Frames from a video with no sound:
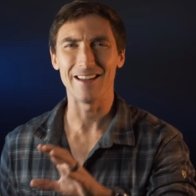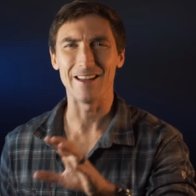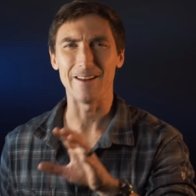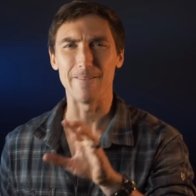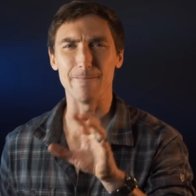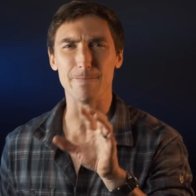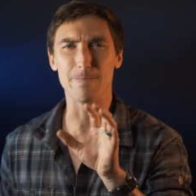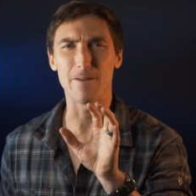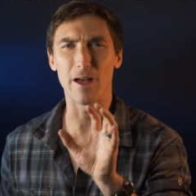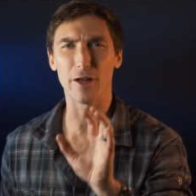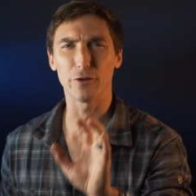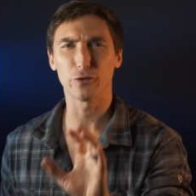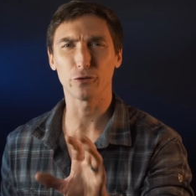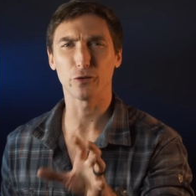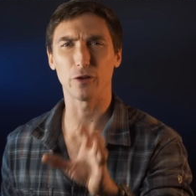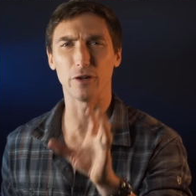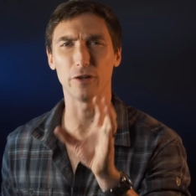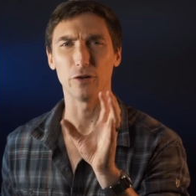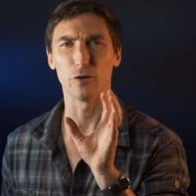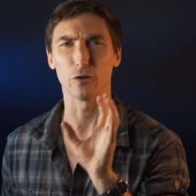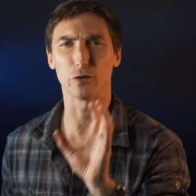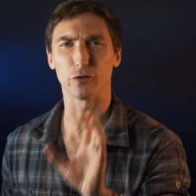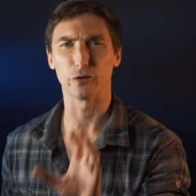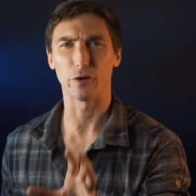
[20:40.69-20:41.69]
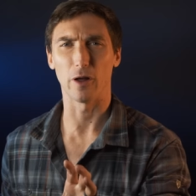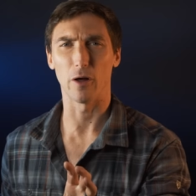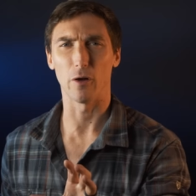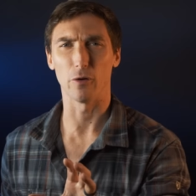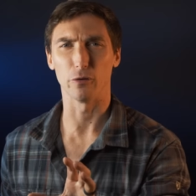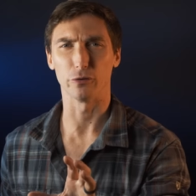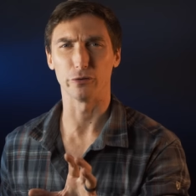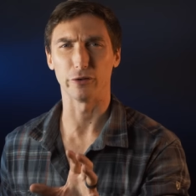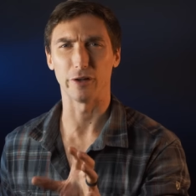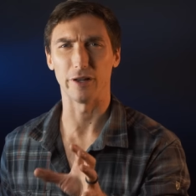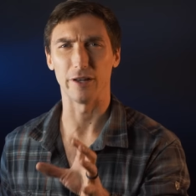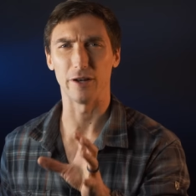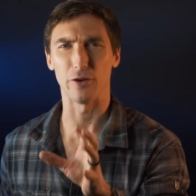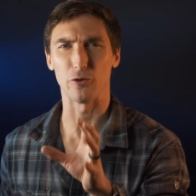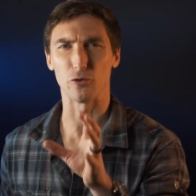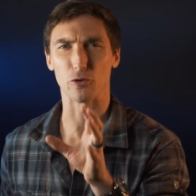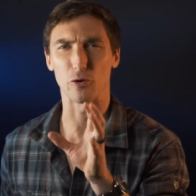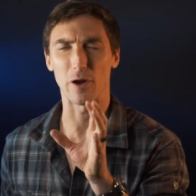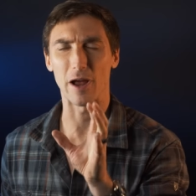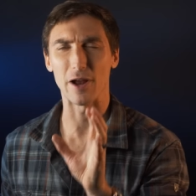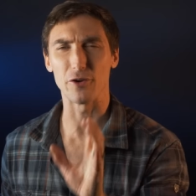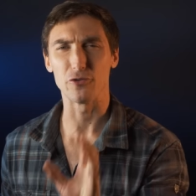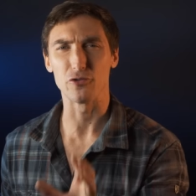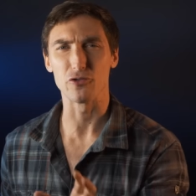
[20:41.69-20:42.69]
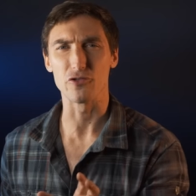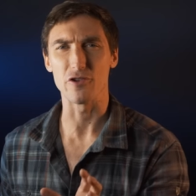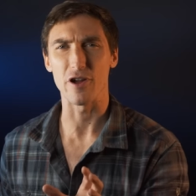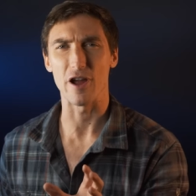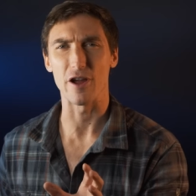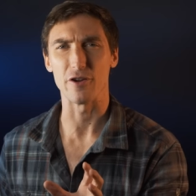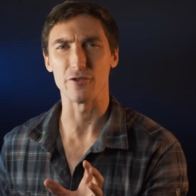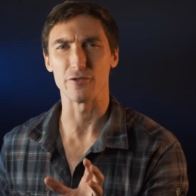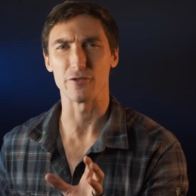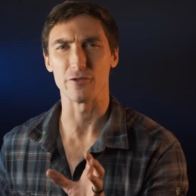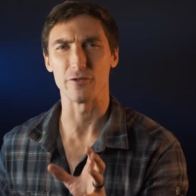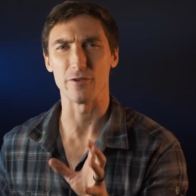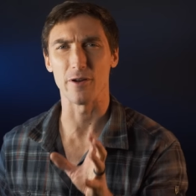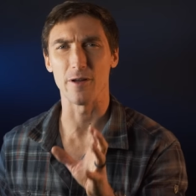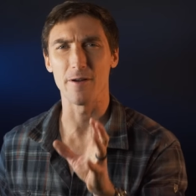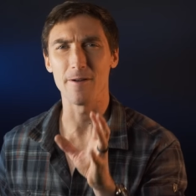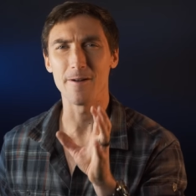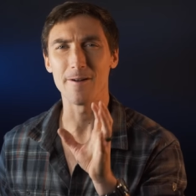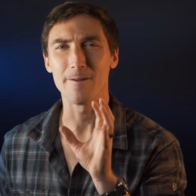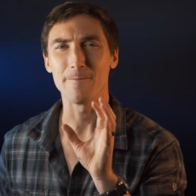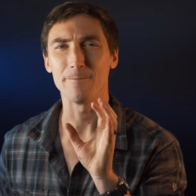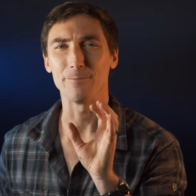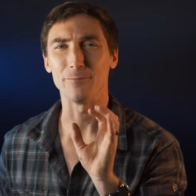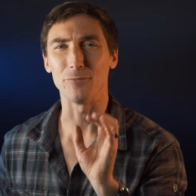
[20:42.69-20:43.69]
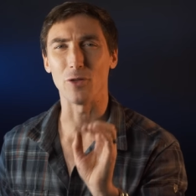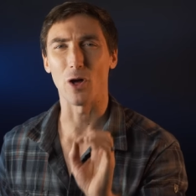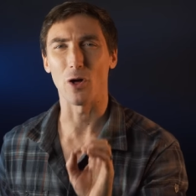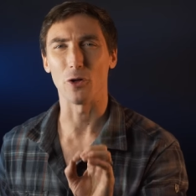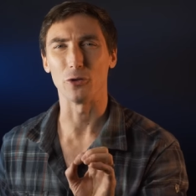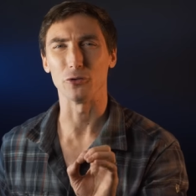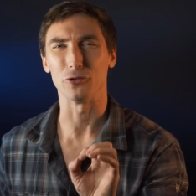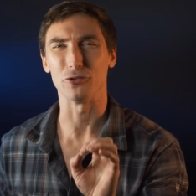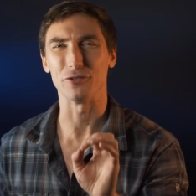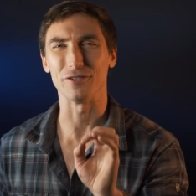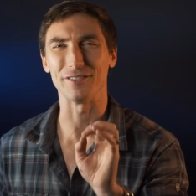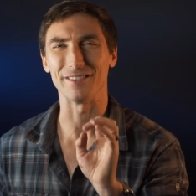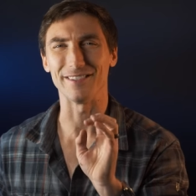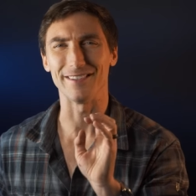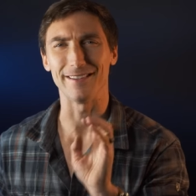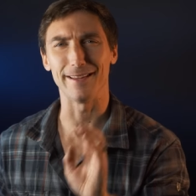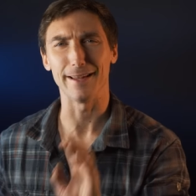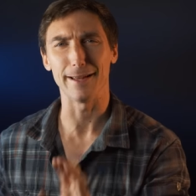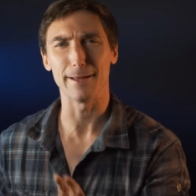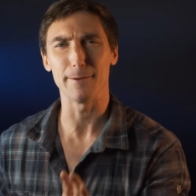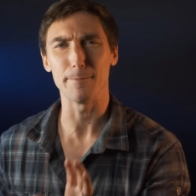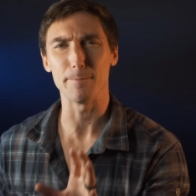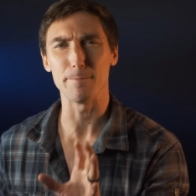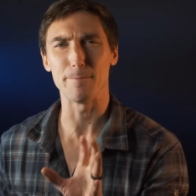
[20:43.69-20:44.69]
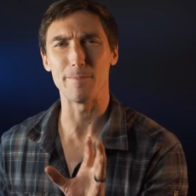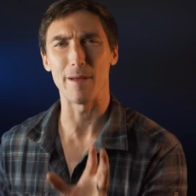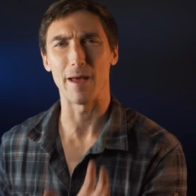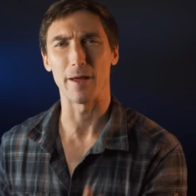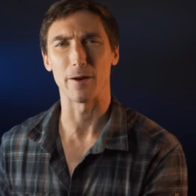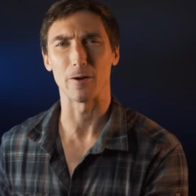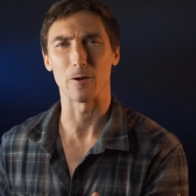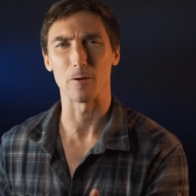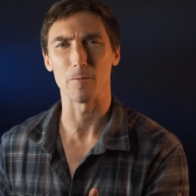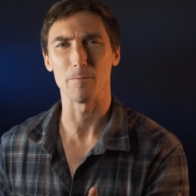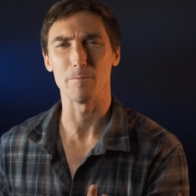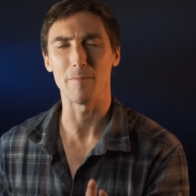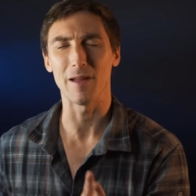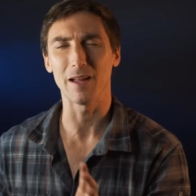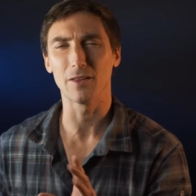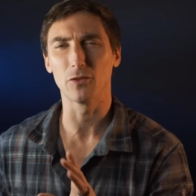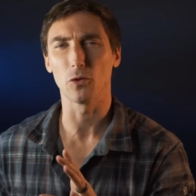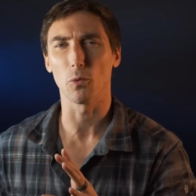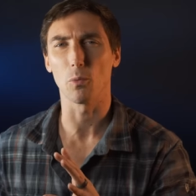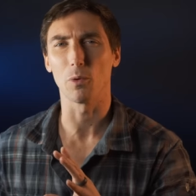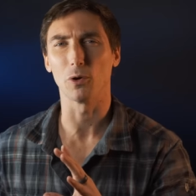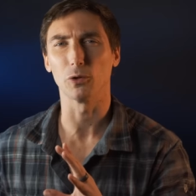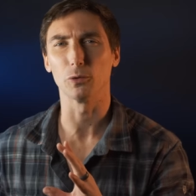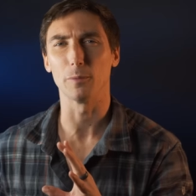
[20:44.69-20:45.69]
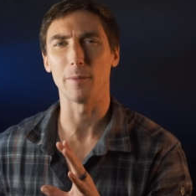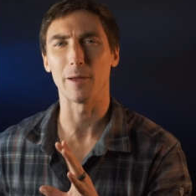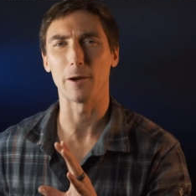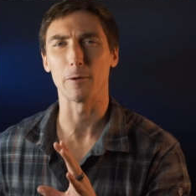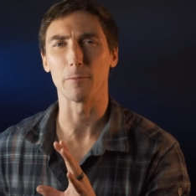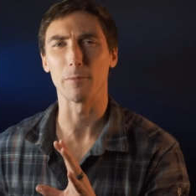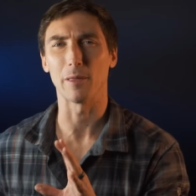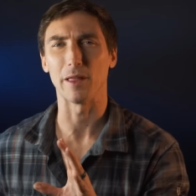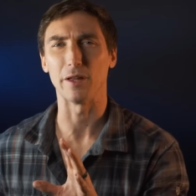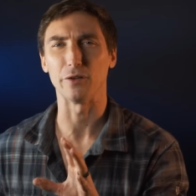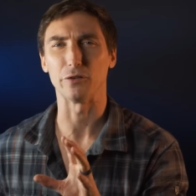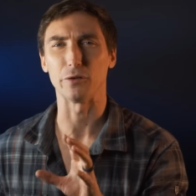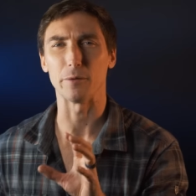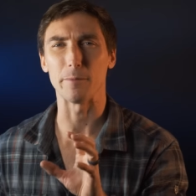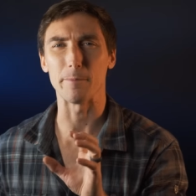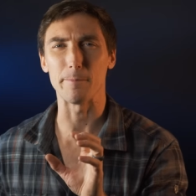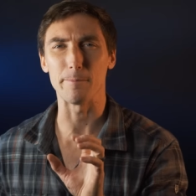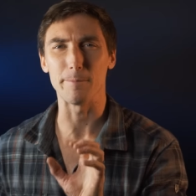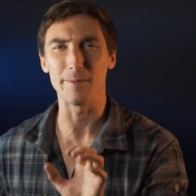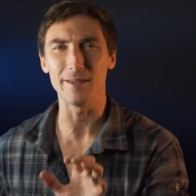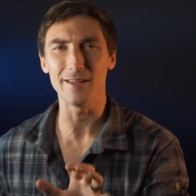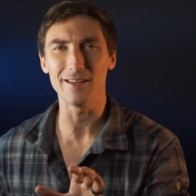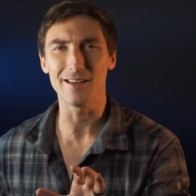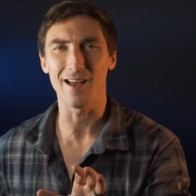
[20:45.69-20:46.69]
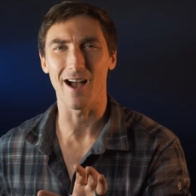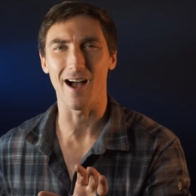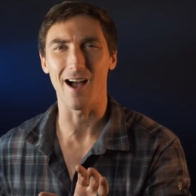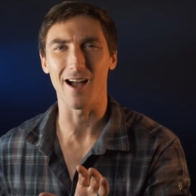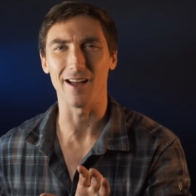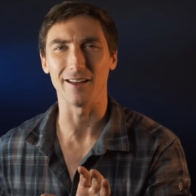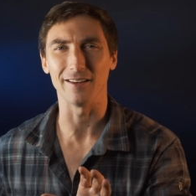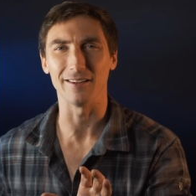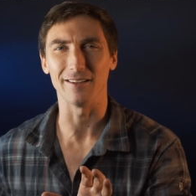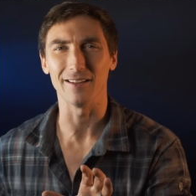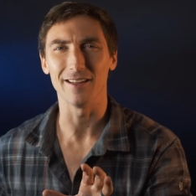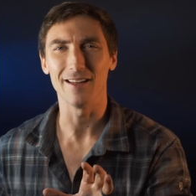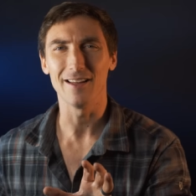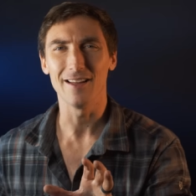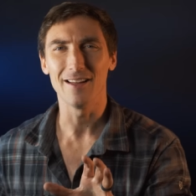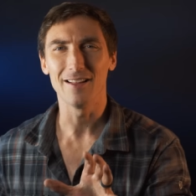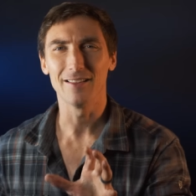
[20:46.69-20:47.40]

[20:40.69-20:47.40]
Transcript: Invest in yourselves and in your education, knowledge. Get better. Make the world a better place. Be kind.